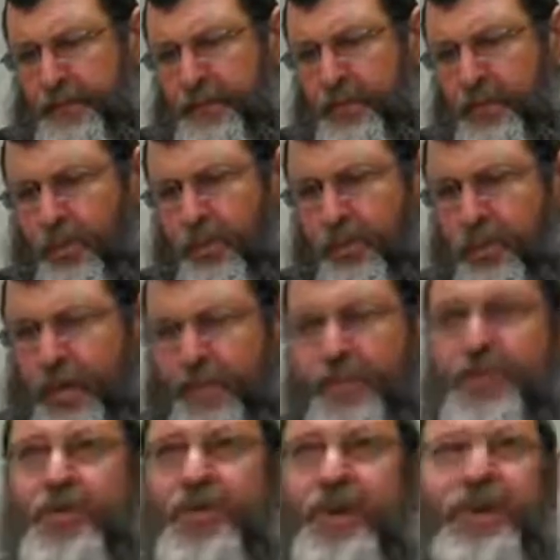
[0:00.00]
What
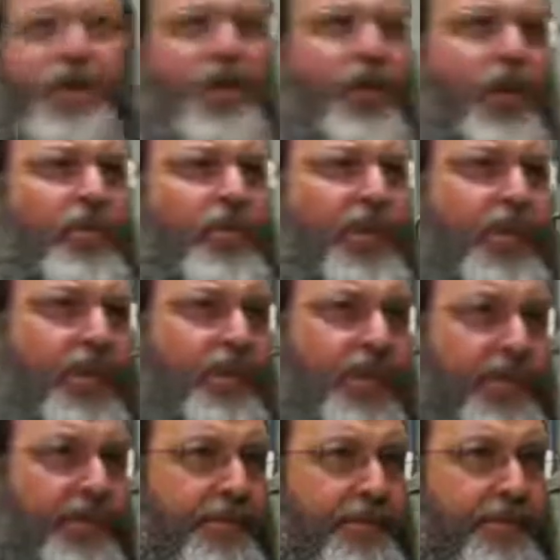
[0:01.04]
happened to the Anan HaKavod
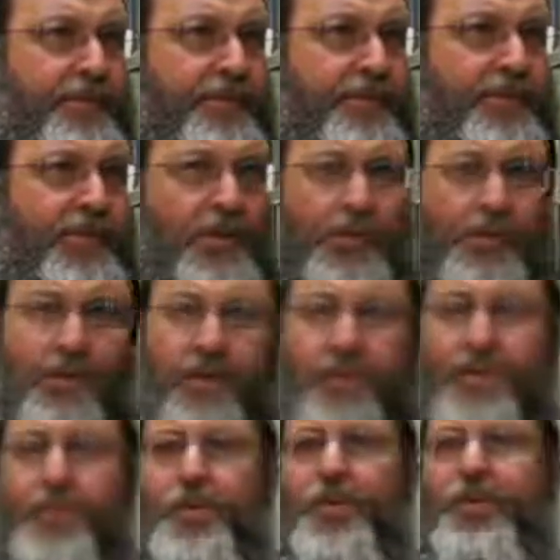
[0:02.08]
leaving? The Anan
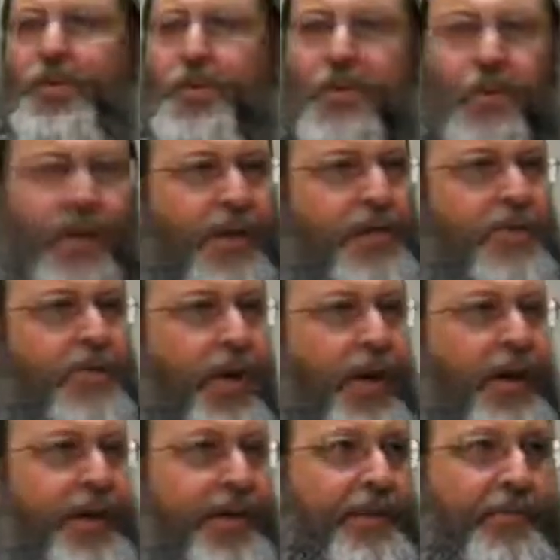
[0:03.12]
HaKavod's moving. Well, why aren't you
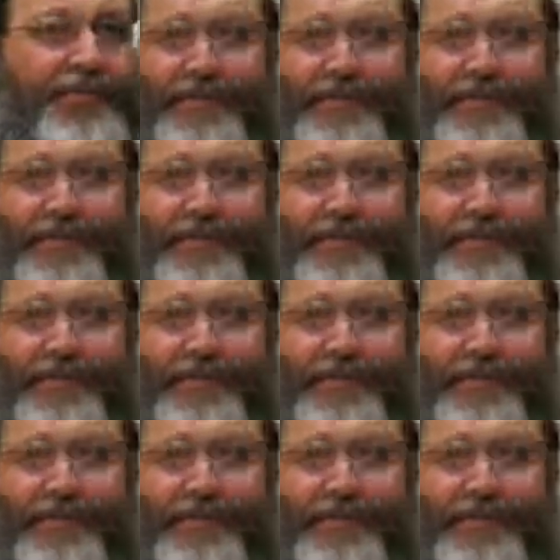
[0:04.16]
going?